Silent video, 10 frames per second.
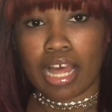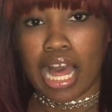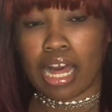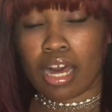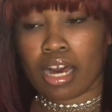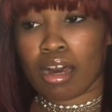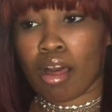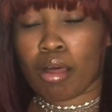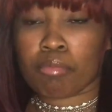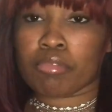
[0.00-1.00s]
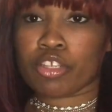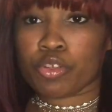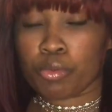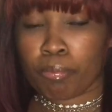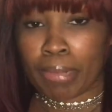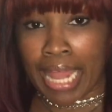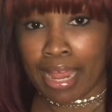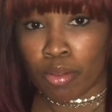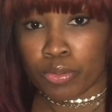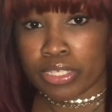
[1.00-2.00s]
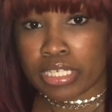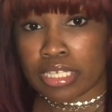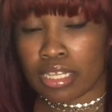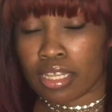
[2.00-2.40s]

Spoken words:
a cute blouse,